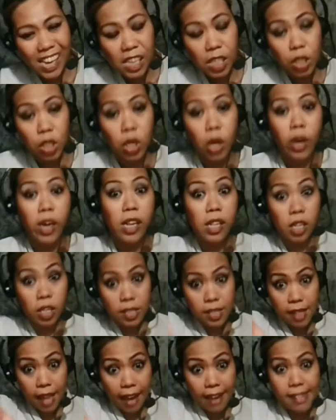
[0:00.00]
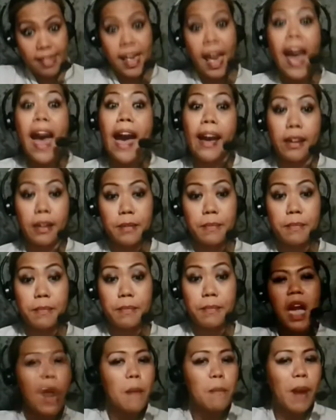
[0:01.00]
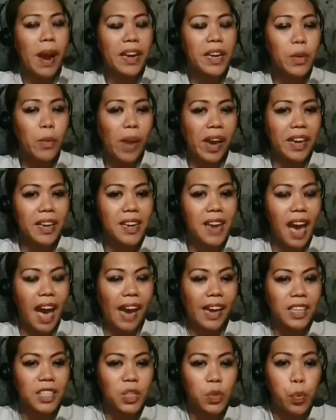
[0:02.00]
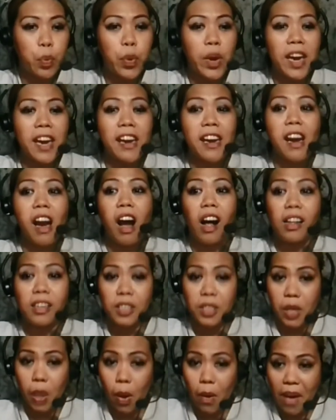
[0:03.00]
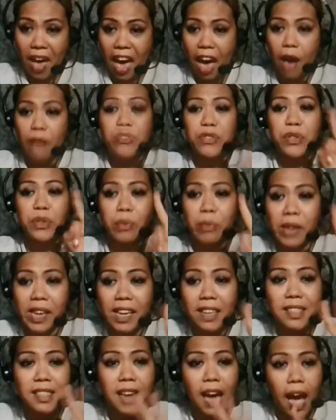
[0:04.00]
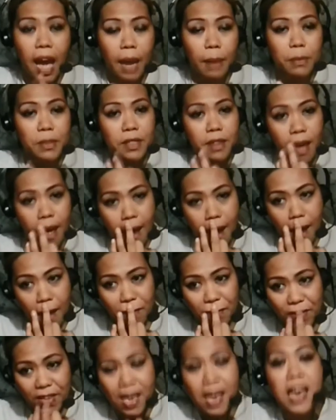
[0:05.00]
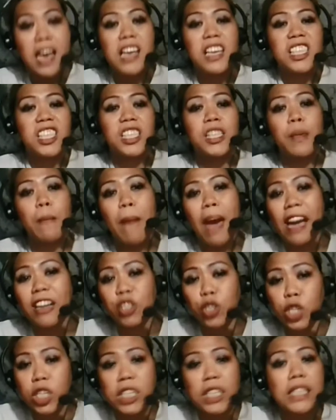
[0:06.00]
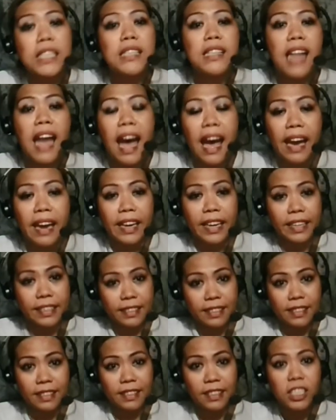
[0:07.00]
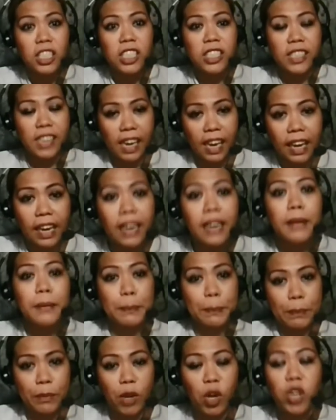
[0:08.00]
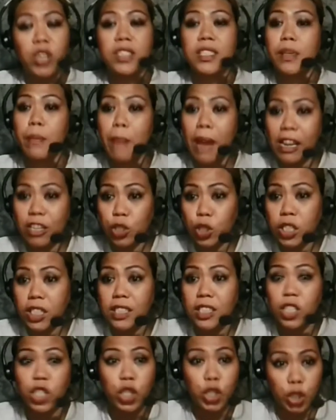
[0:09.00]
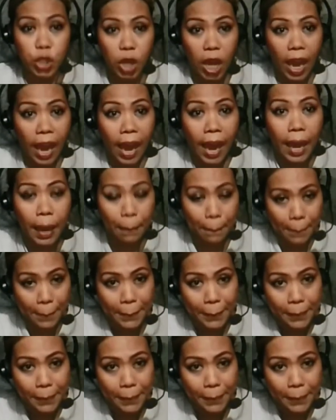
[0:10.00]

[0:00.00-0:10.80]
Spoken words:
So it looks like that. By the way, guys, we also have 3 types of symmetrical line, okay? Or symmetrical shape.